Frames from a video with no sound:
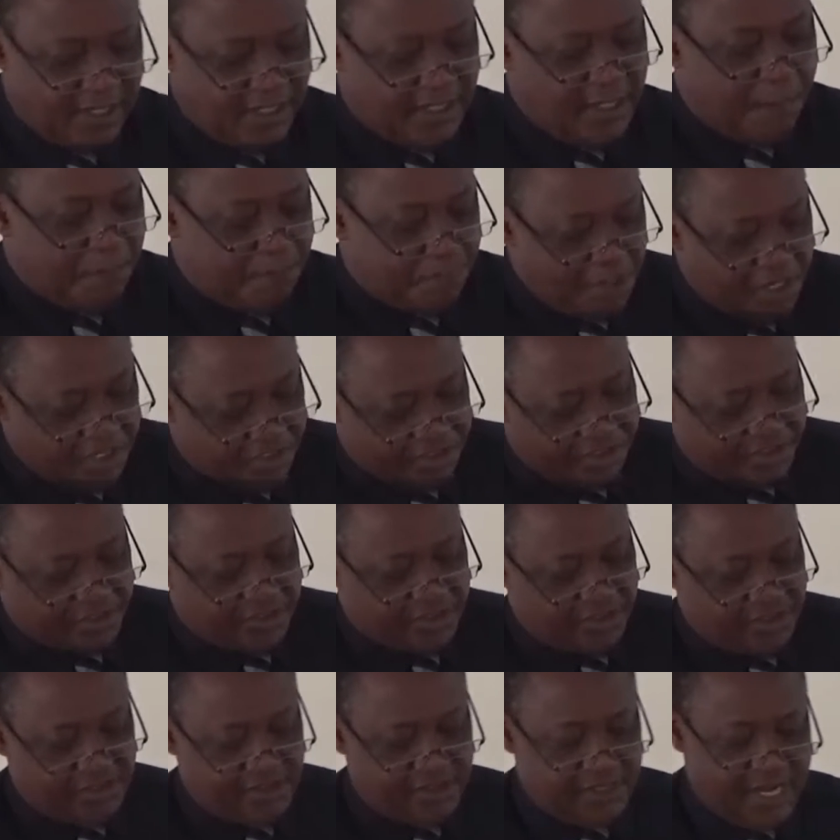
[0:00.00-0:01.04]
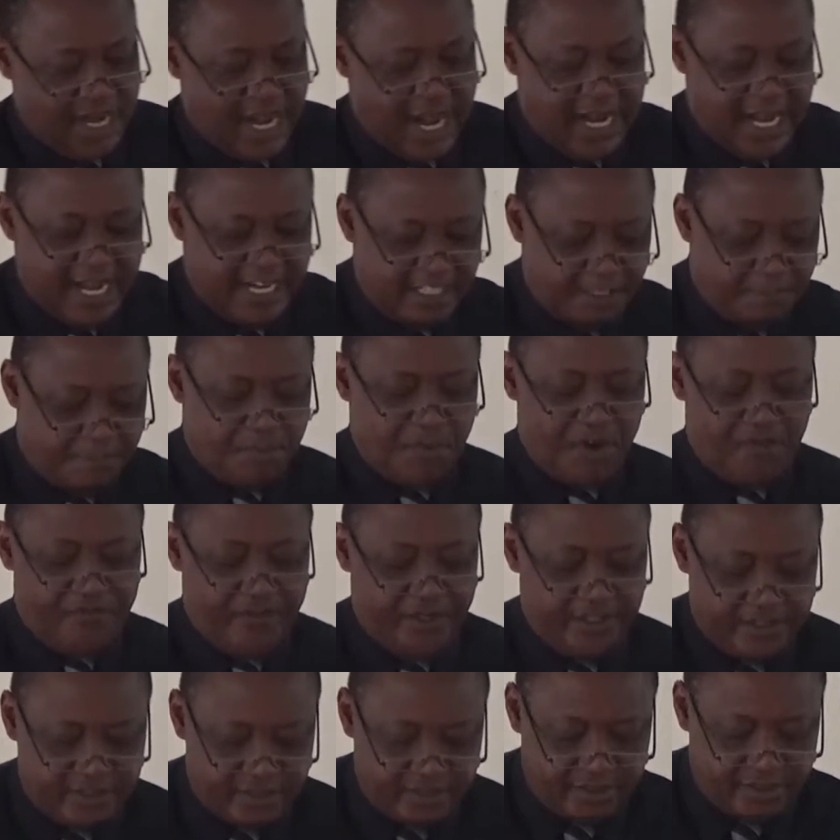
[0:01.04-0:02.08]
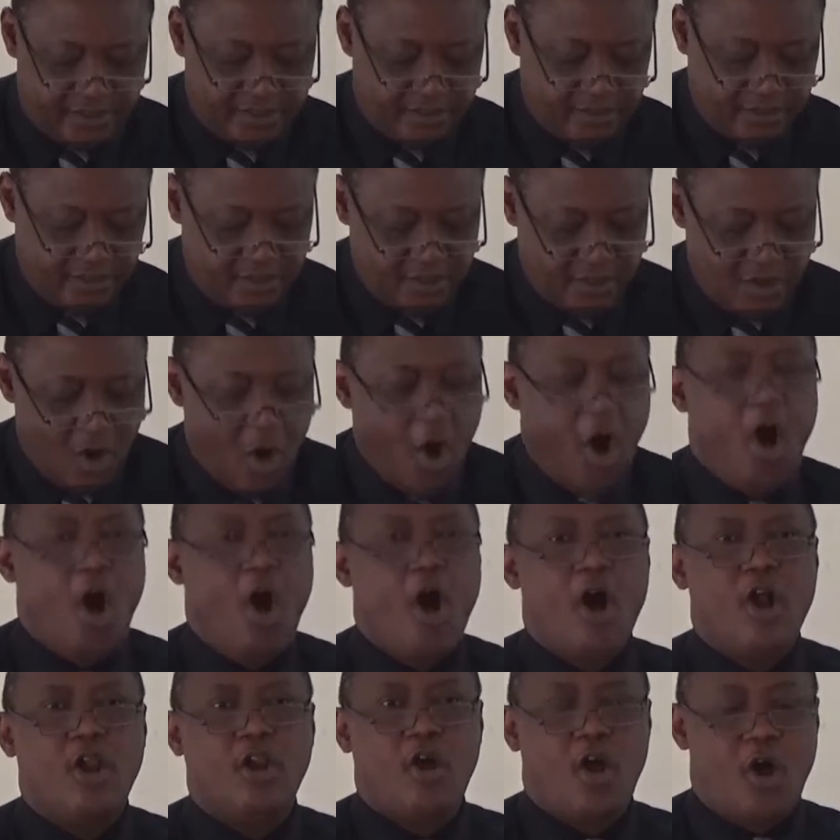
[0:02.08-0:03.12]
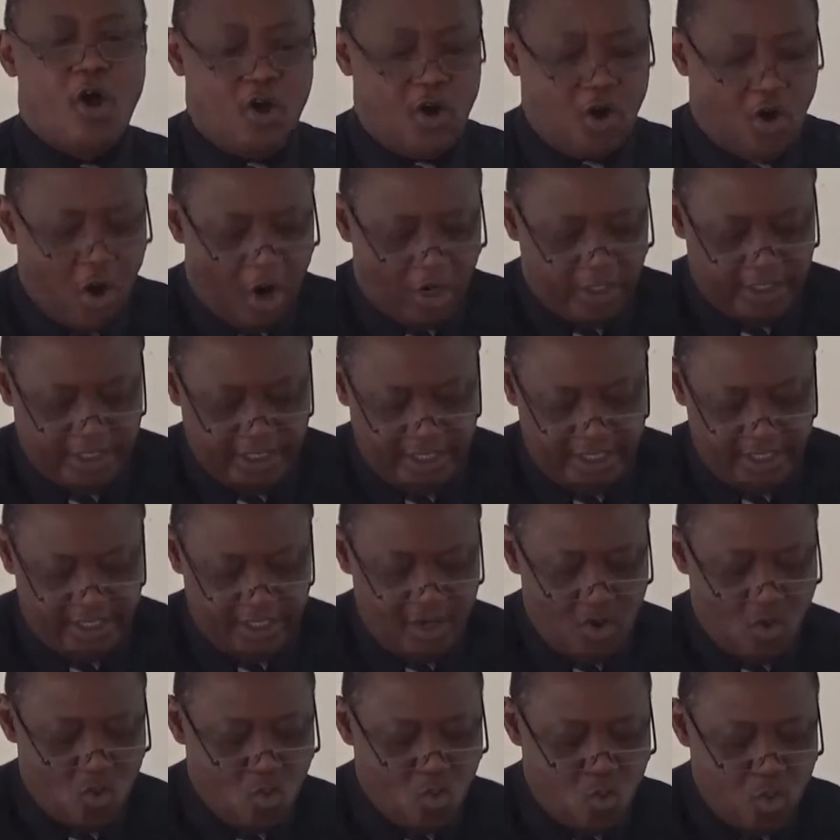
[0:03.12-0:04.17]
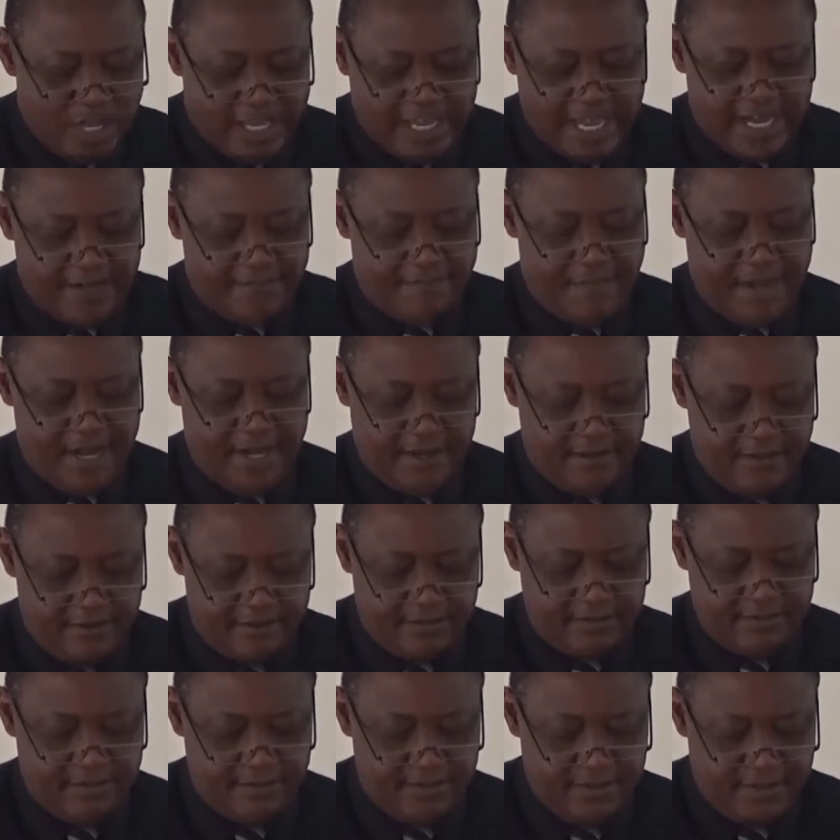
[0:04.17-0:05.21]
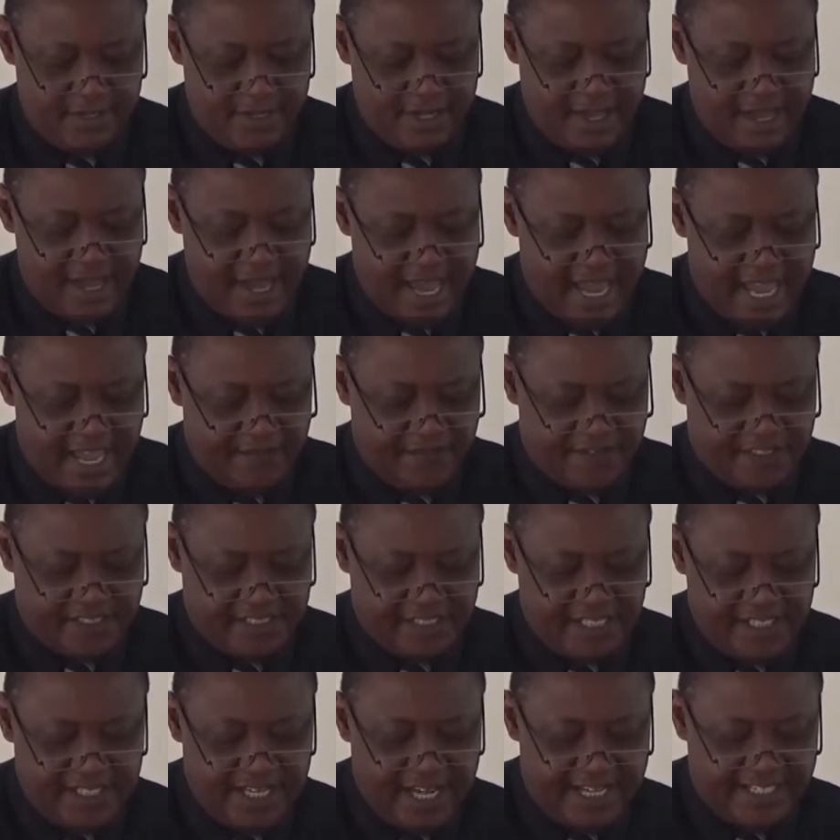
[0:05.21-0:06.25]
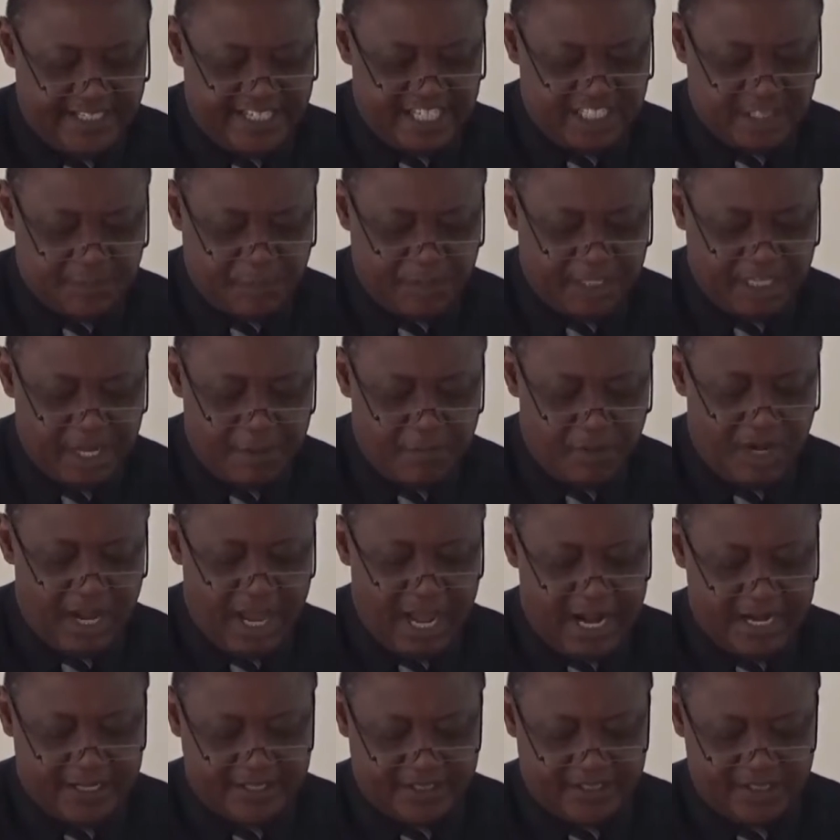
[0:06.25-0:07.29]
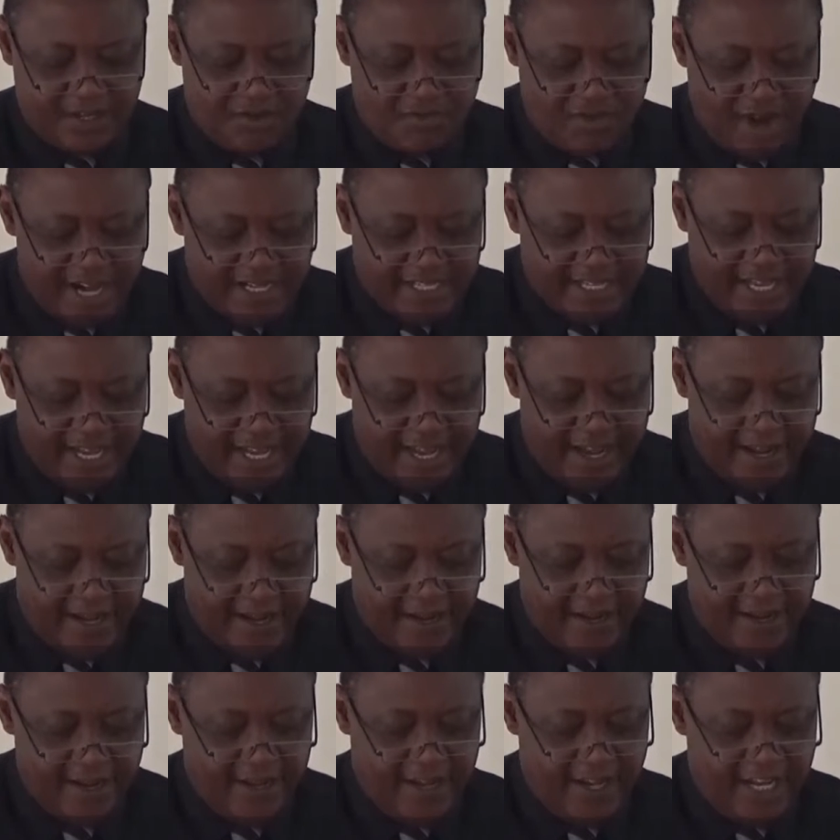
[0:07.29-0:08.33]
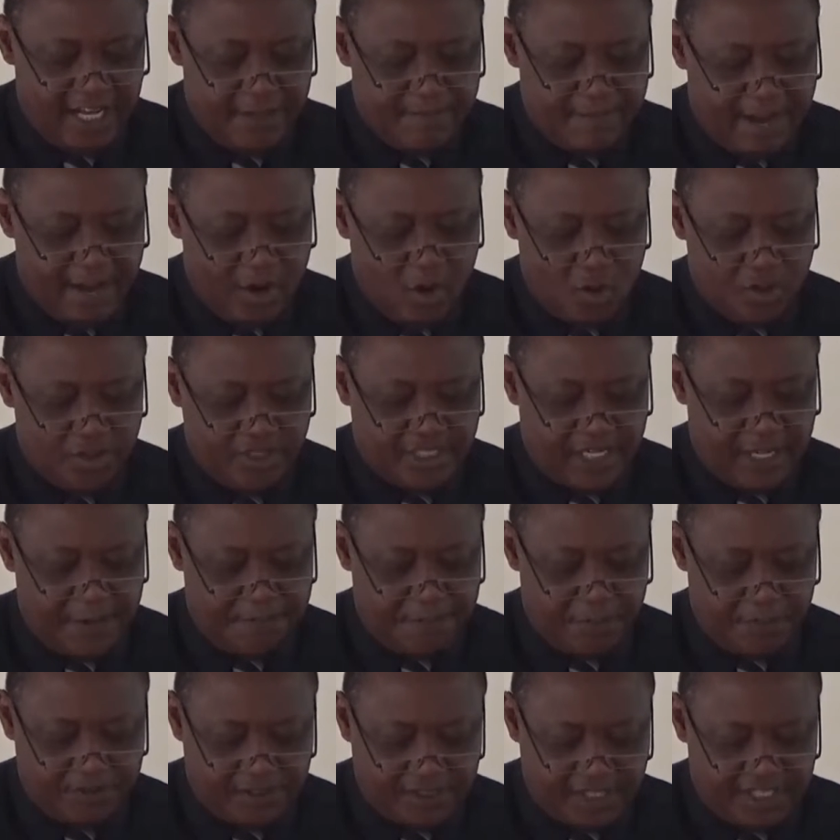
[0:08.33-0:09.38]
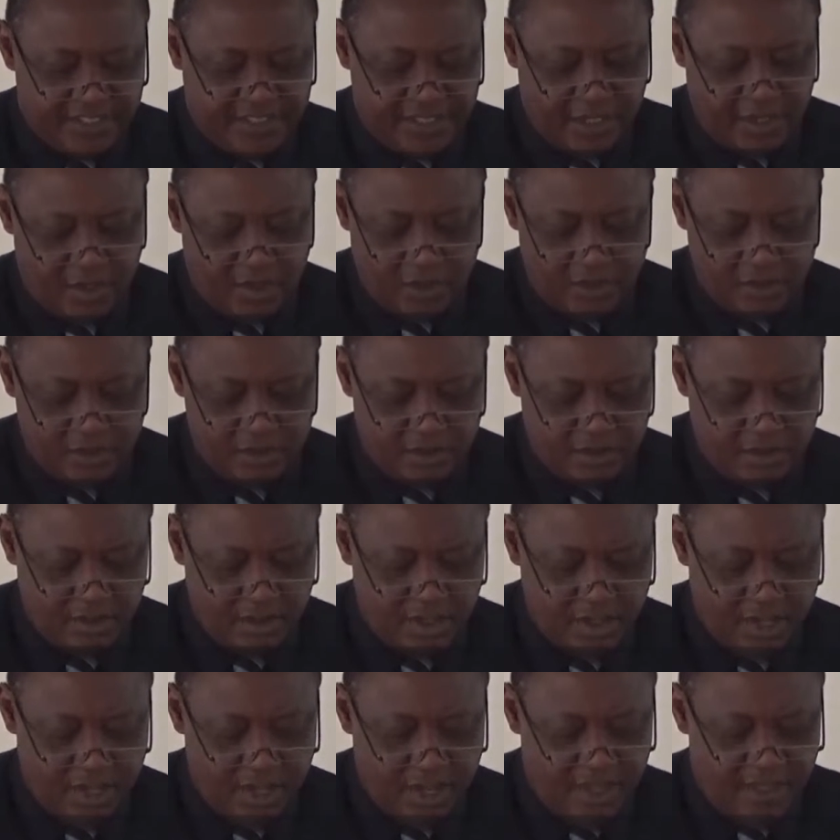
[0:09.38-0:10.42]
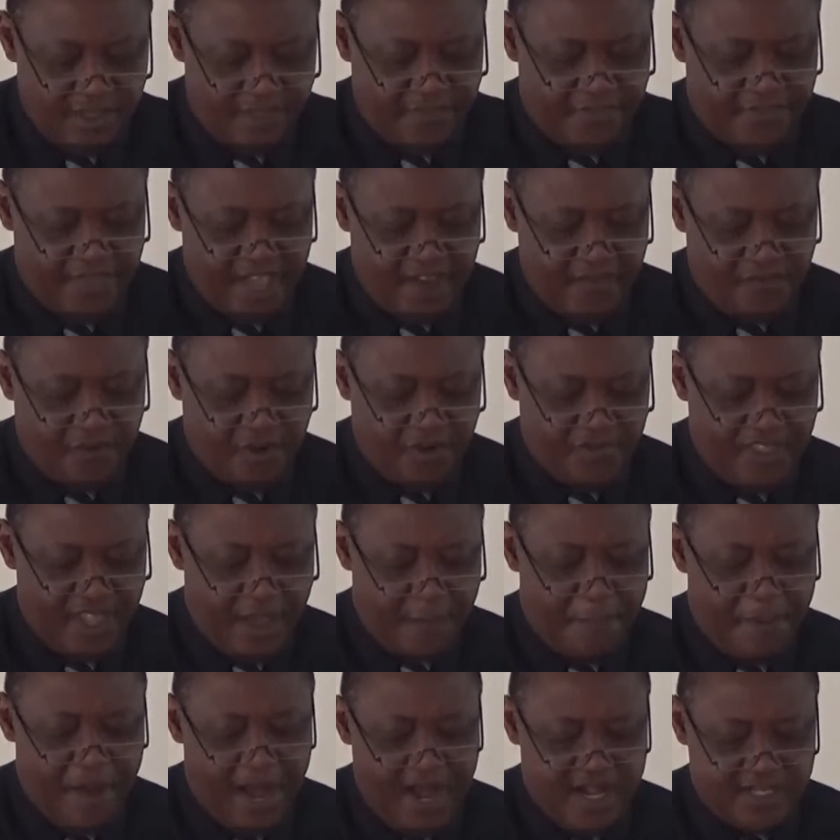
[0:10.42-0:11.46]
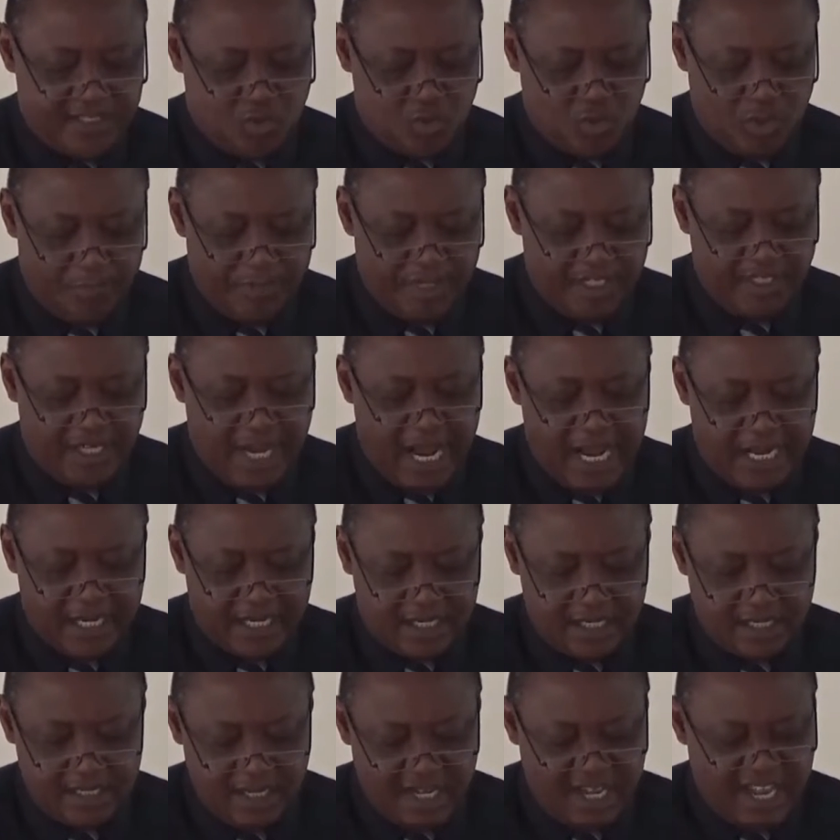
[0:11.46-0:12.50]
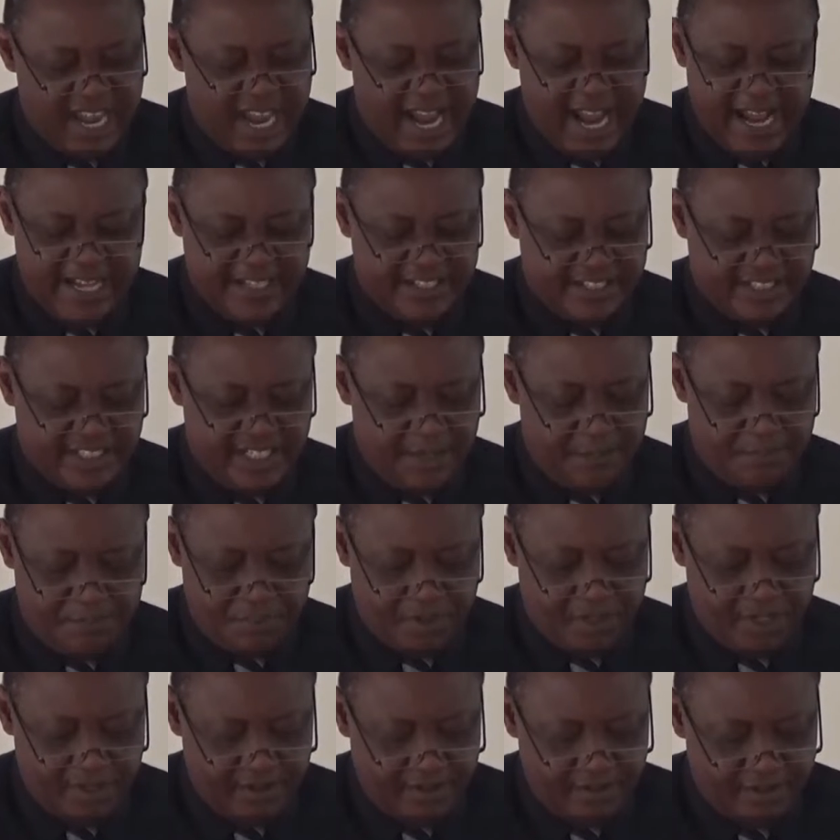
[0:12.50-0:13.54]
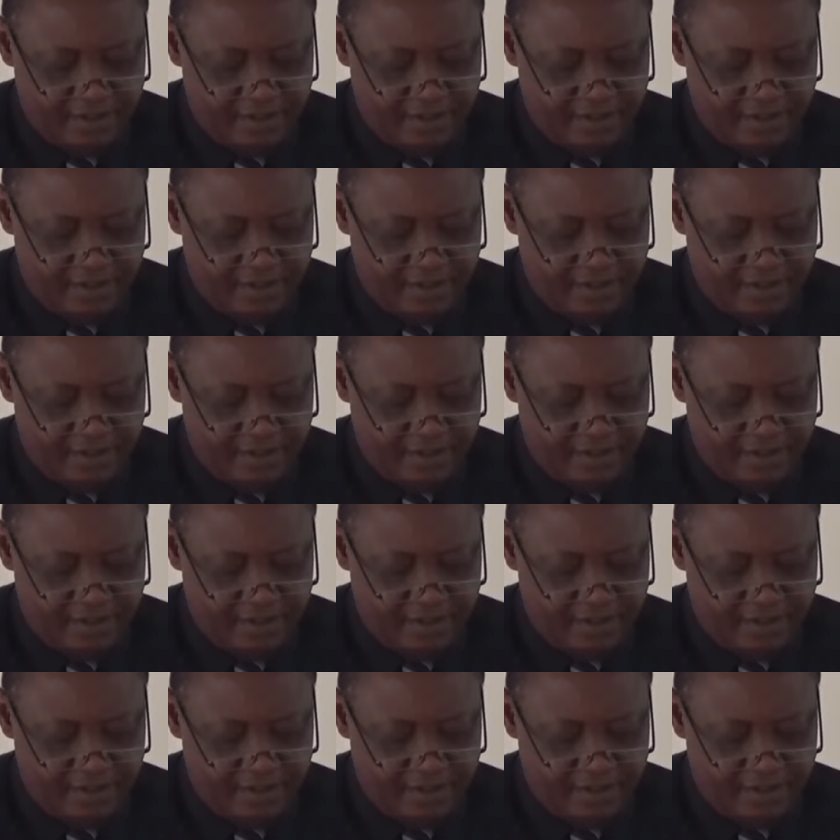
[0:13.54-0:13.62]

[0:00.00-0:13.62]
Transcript: The priests are like the prophets, all ungodly, wicked men. I have seen their despicable acts right here in my own temple, says the Lord. Therefore, their parts will be dark and slippery.